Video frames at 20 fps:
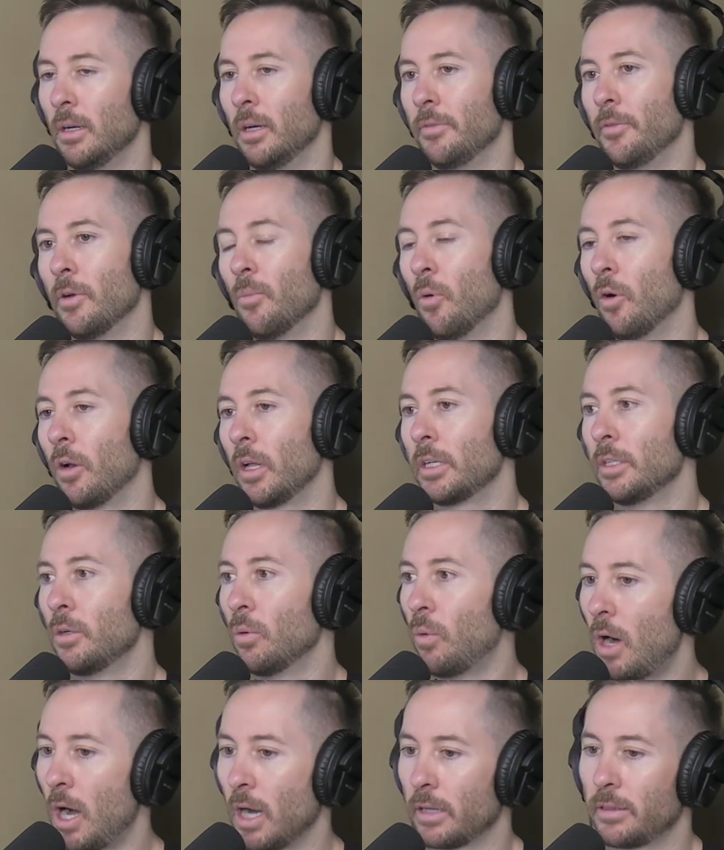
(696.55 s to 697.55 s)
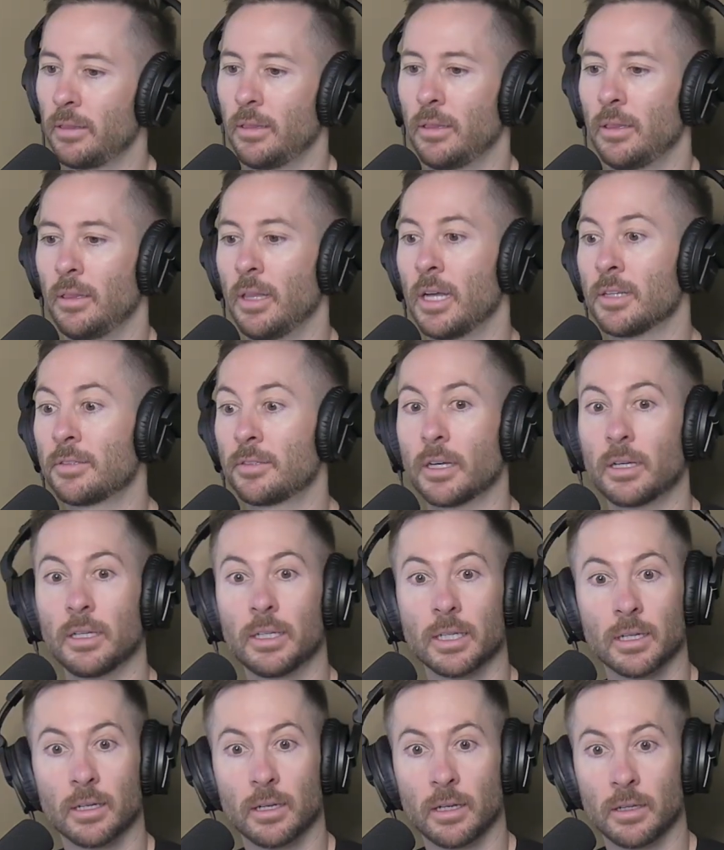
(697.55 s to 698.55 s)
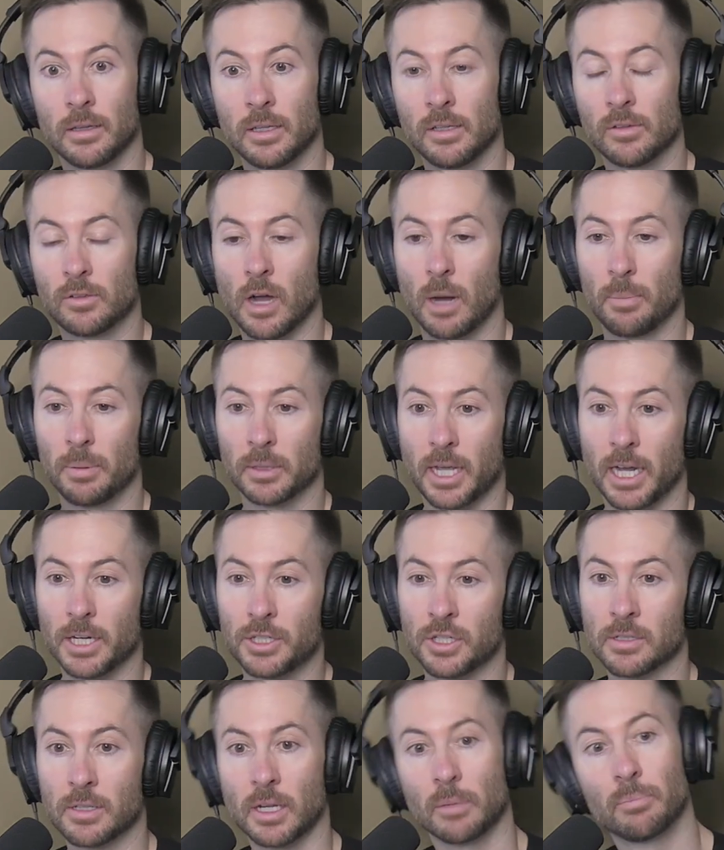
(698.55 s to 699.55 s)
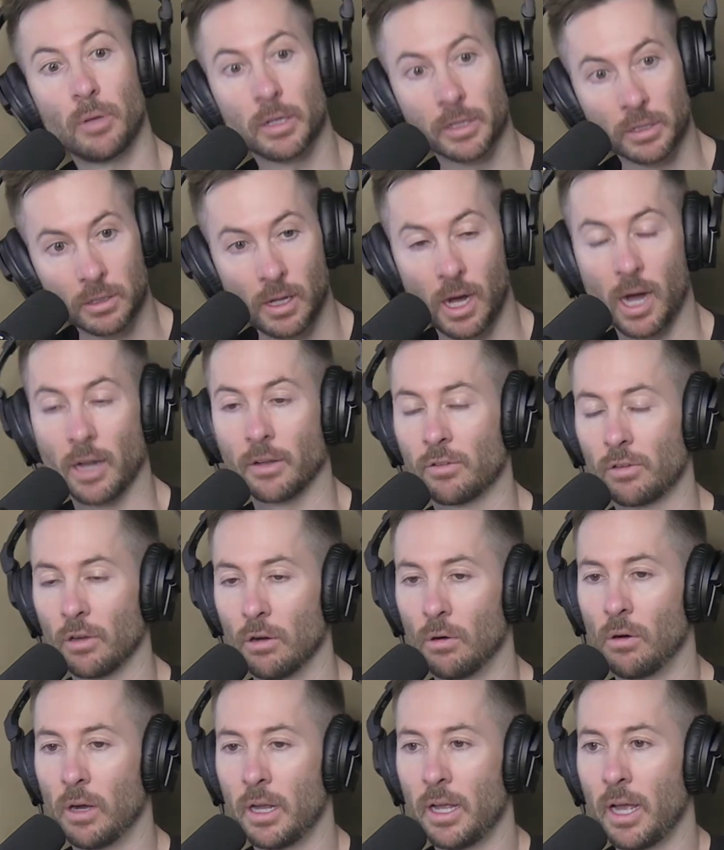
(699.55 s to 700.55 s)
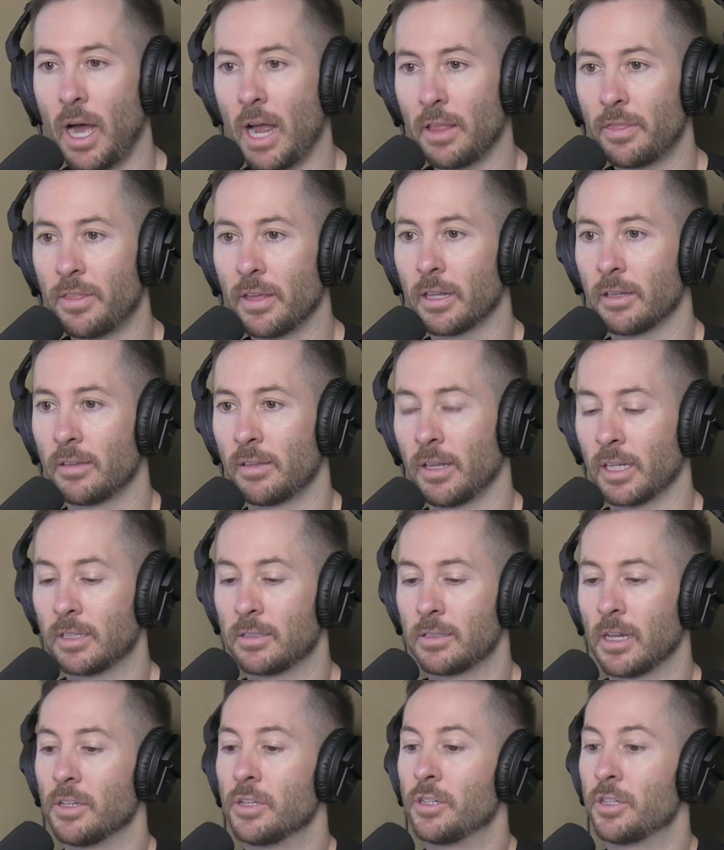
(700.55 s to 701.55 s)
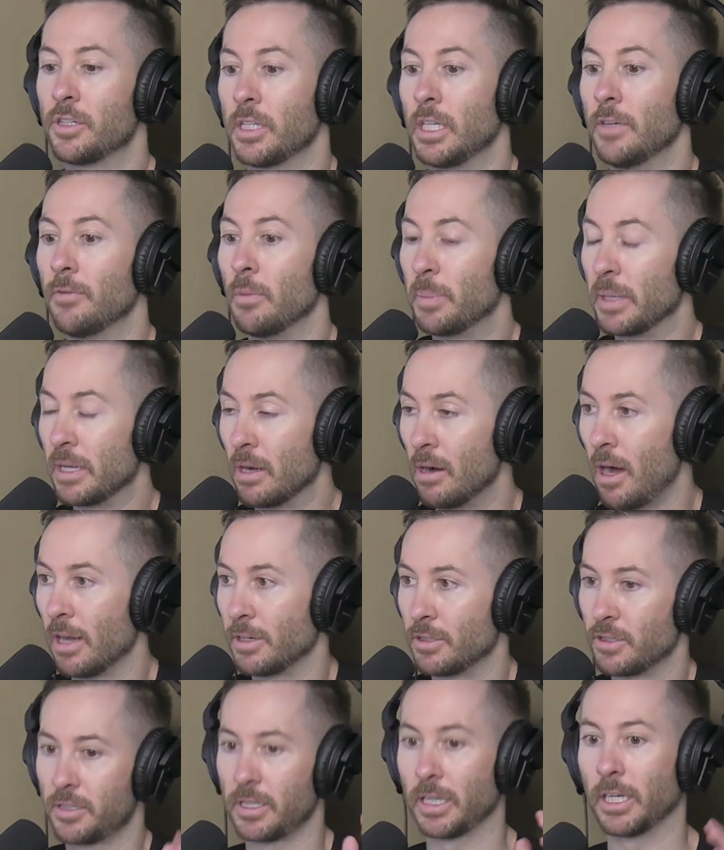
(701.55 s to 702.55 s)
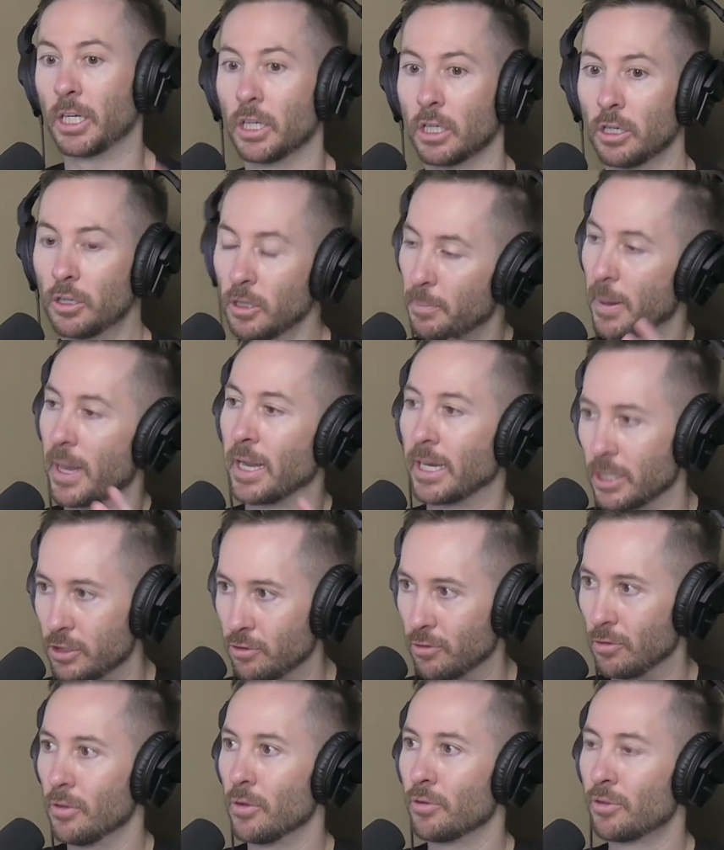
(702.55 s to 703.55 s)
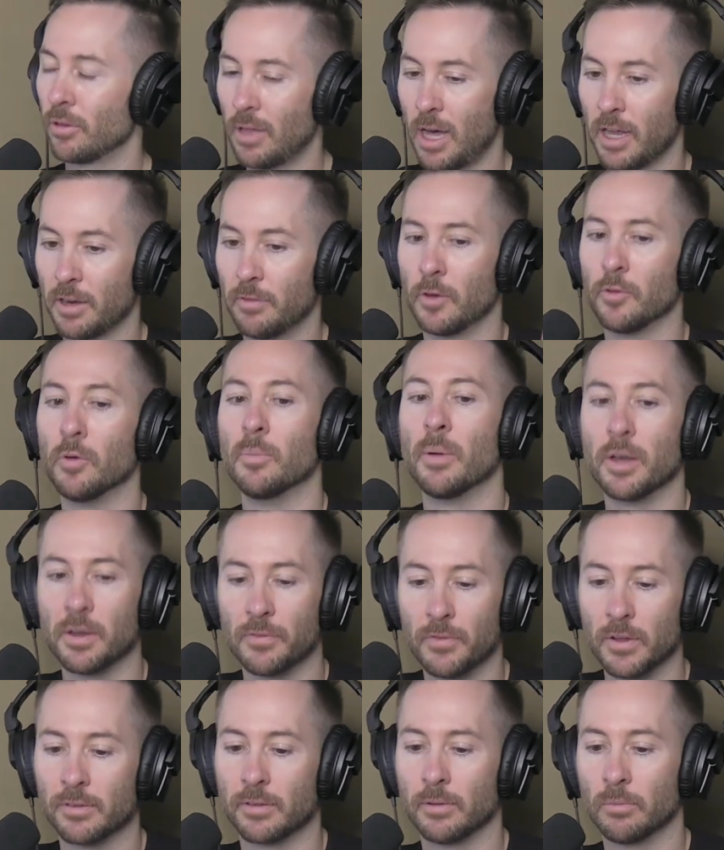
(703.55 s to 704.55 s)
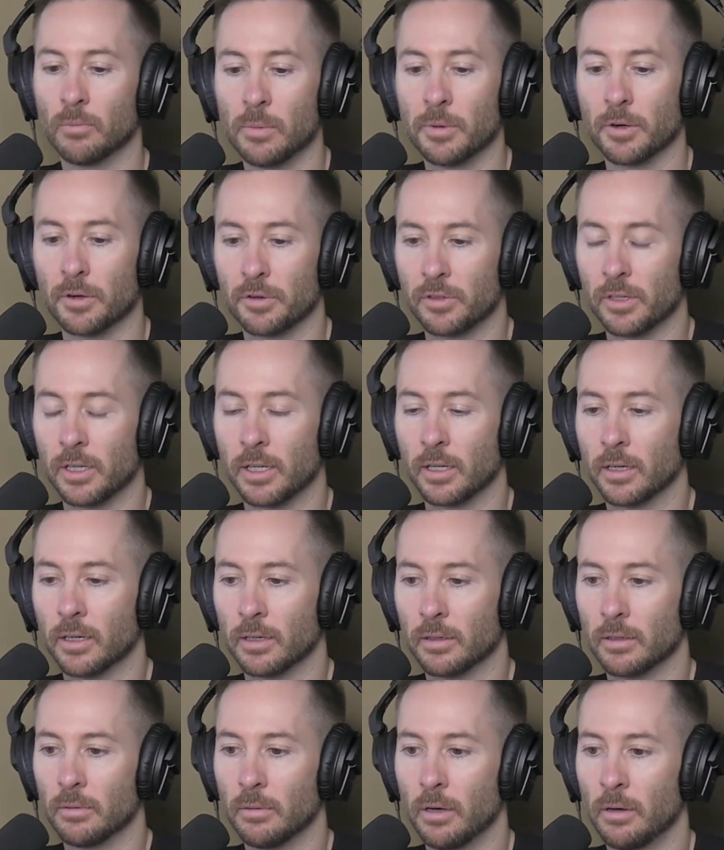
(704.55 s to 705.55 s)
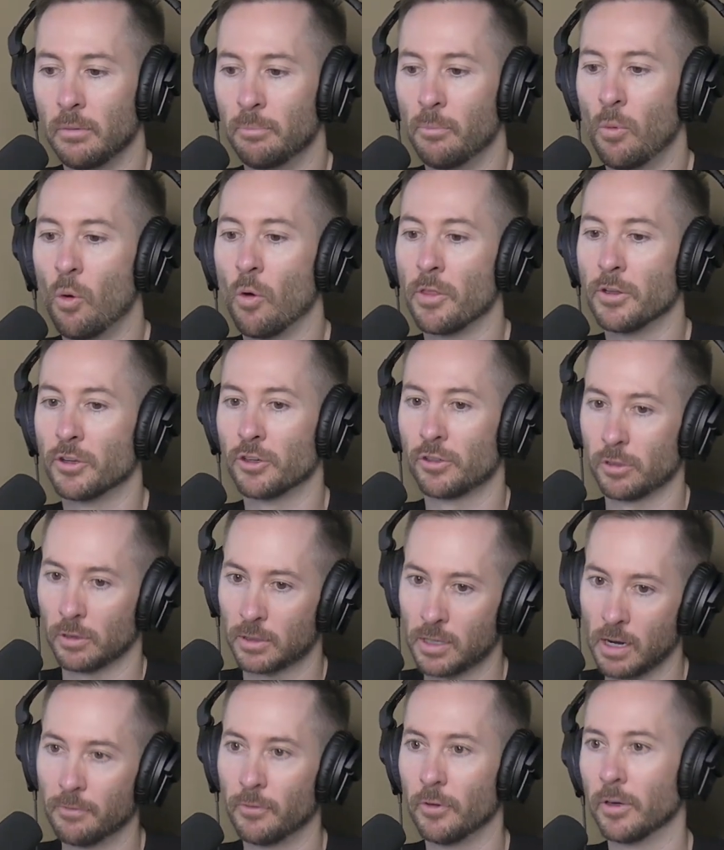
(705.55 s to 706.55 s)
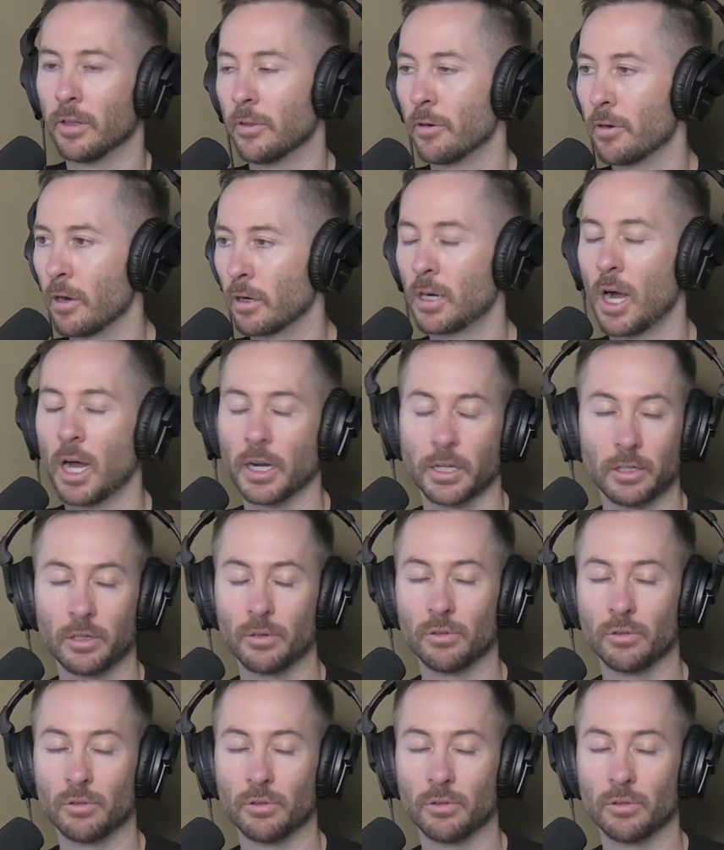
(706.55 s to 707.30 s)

They're more likely to walk, less likely to get these complications like blood clots. So I think it extends even beyond just like good pain control. There's a lot of other benefits that women are seeing more than just their comfort and their narcotic